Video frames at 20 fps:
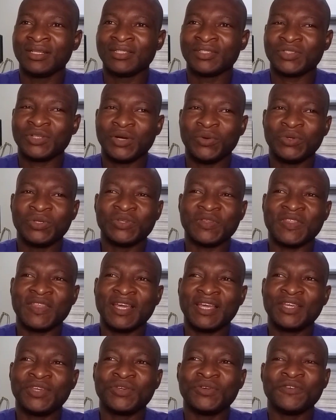So I want to
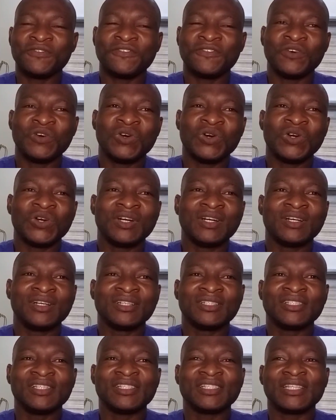thank you for
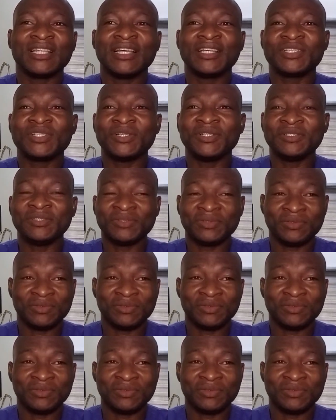this lecture,